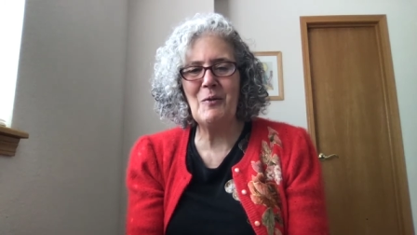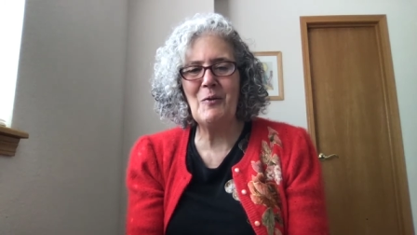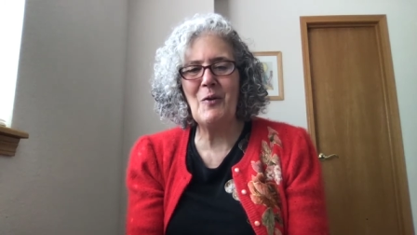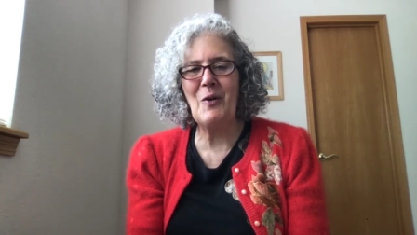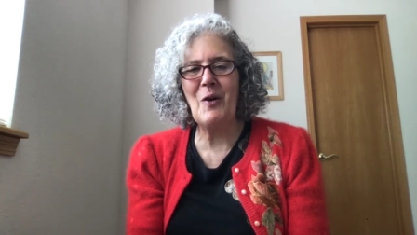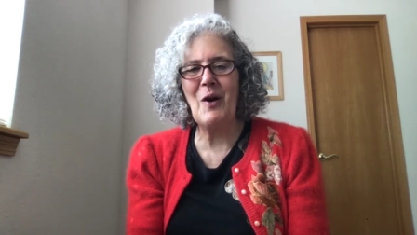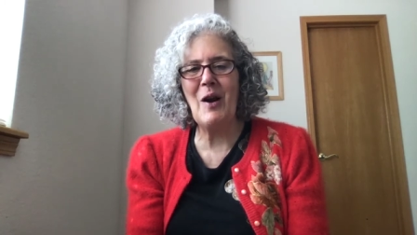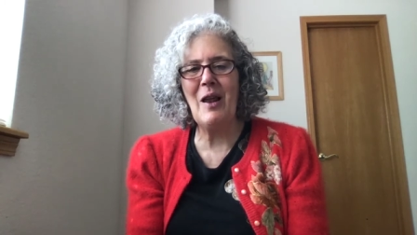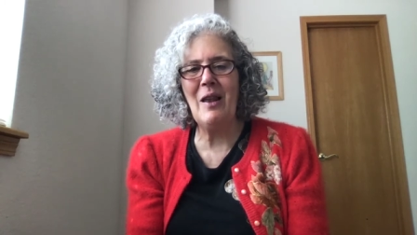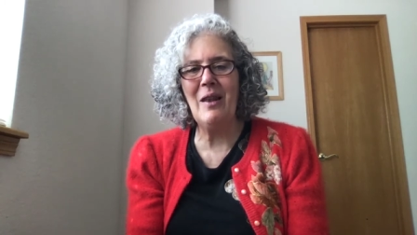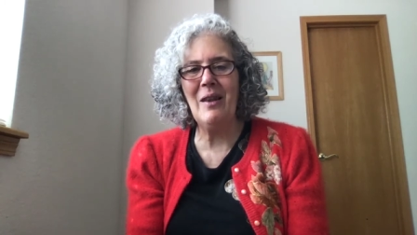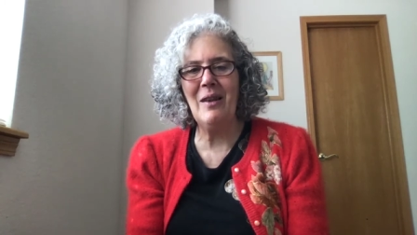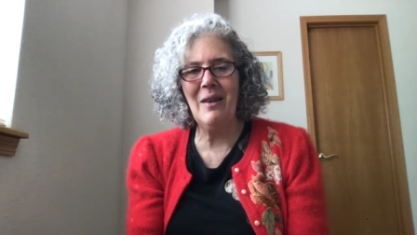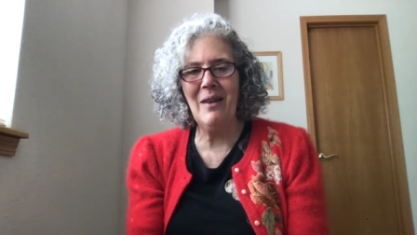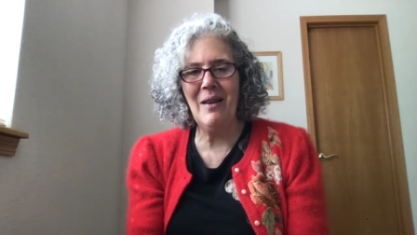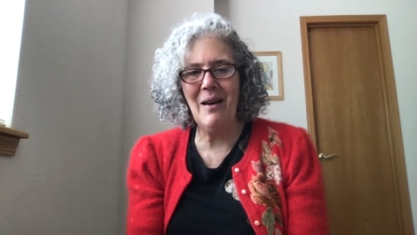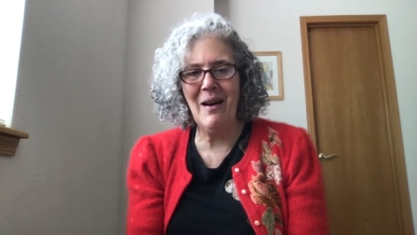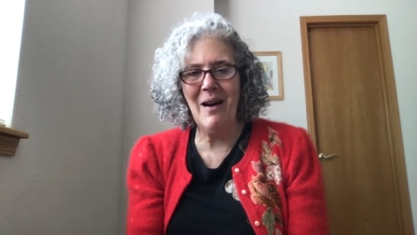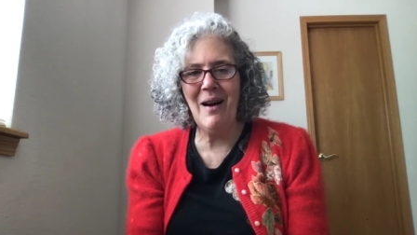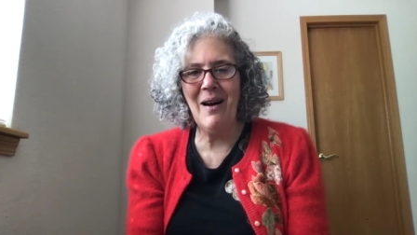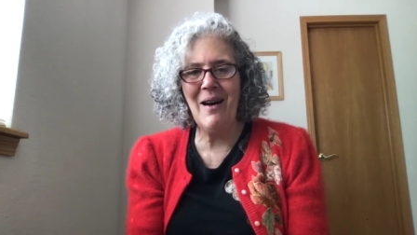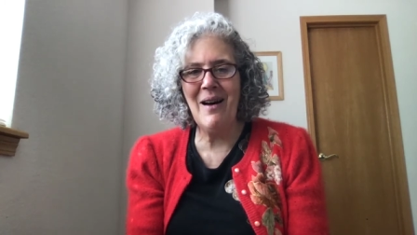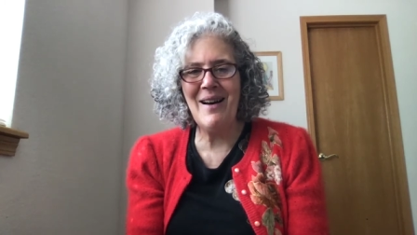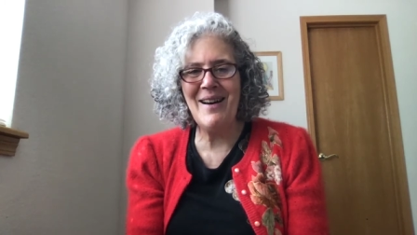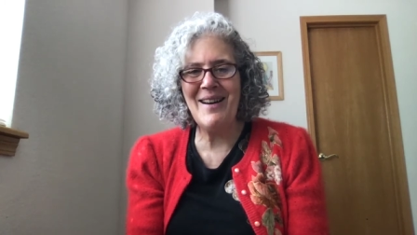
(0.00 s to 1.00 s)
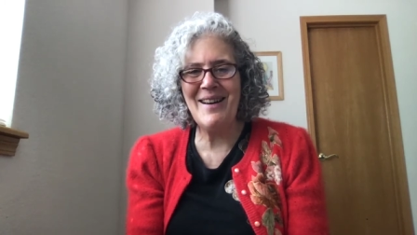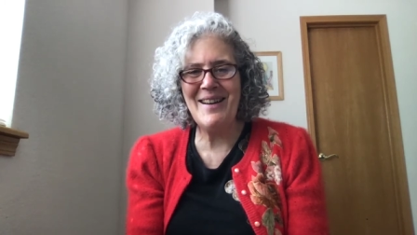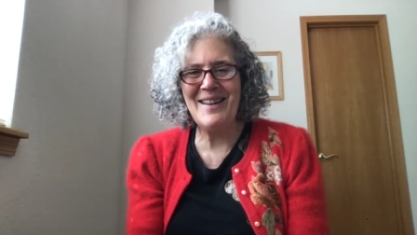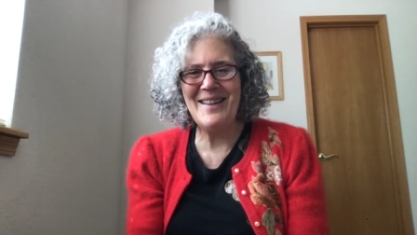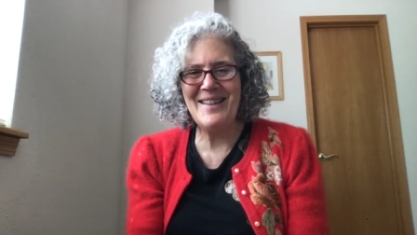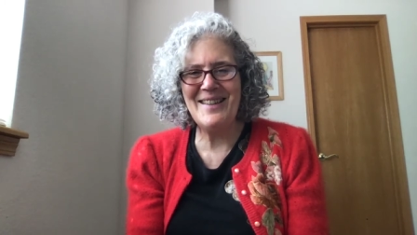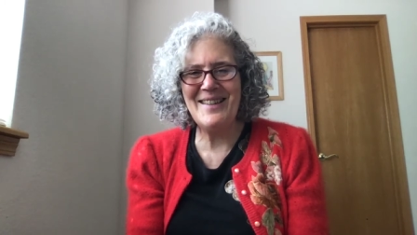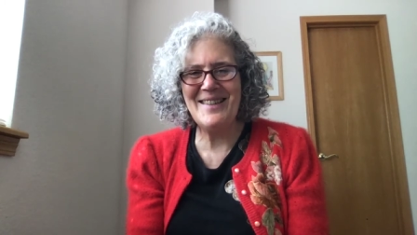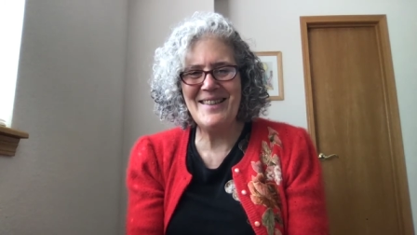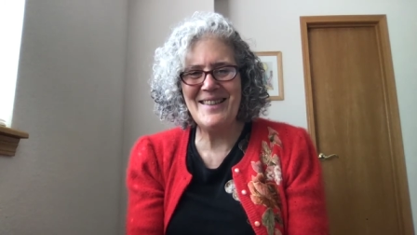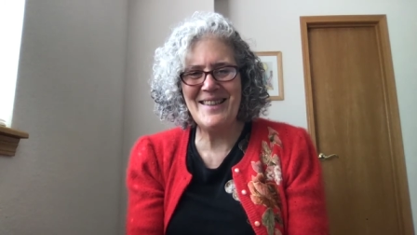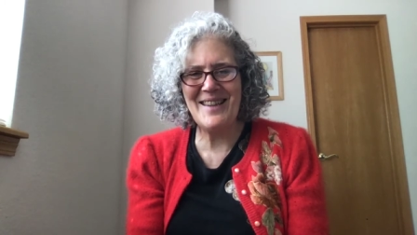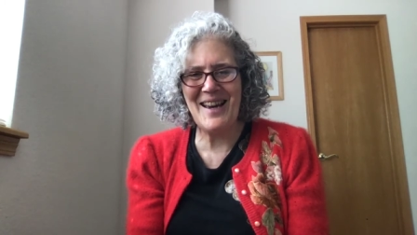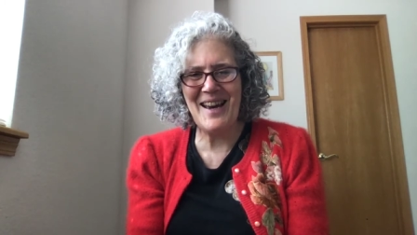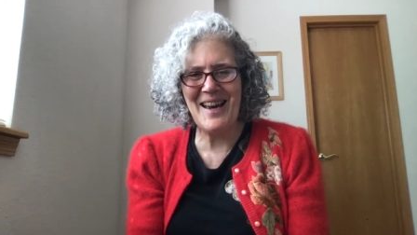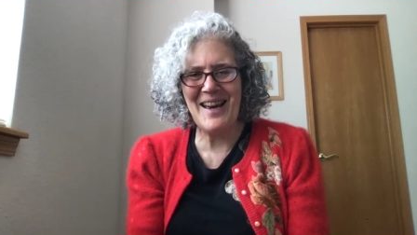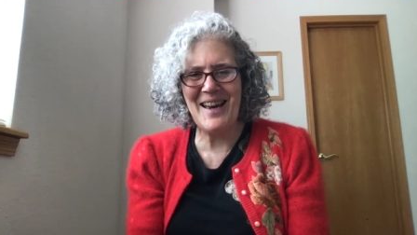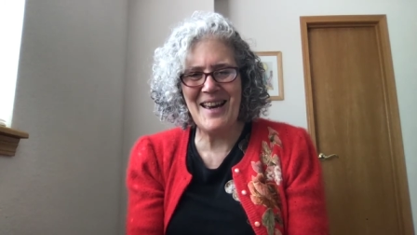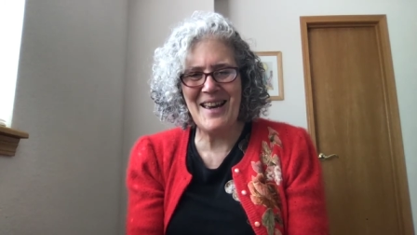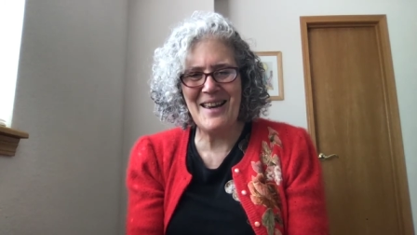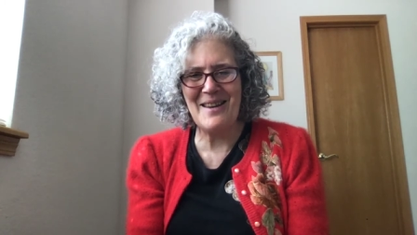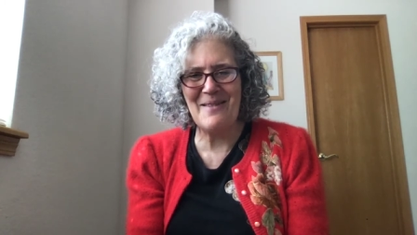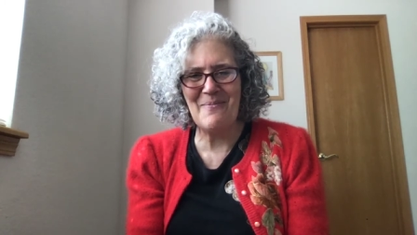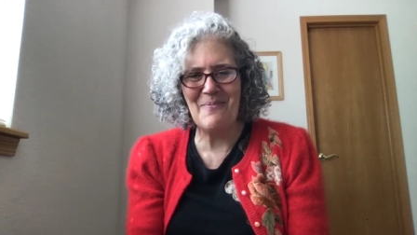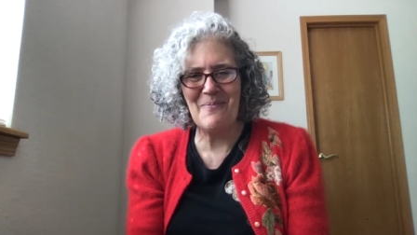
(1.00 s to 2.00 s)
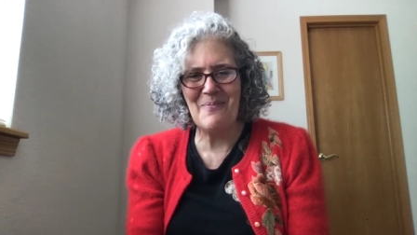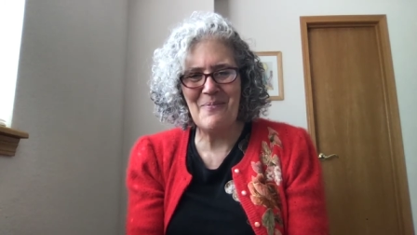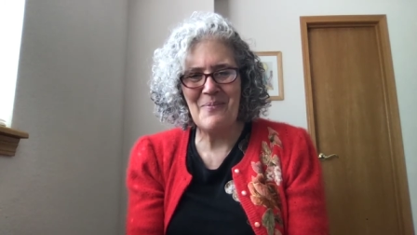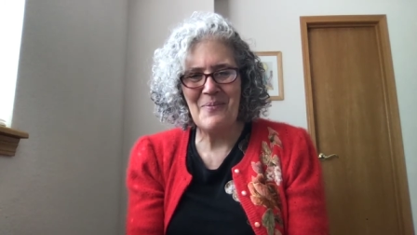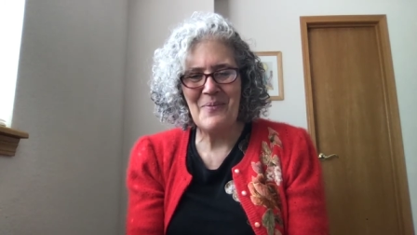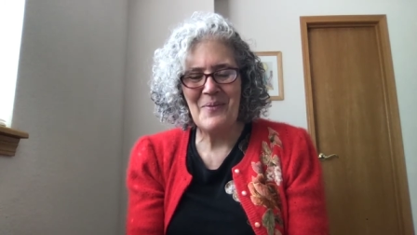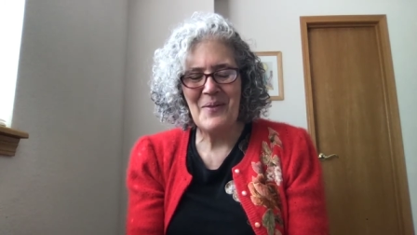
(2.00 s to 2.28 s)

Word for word: for a long time.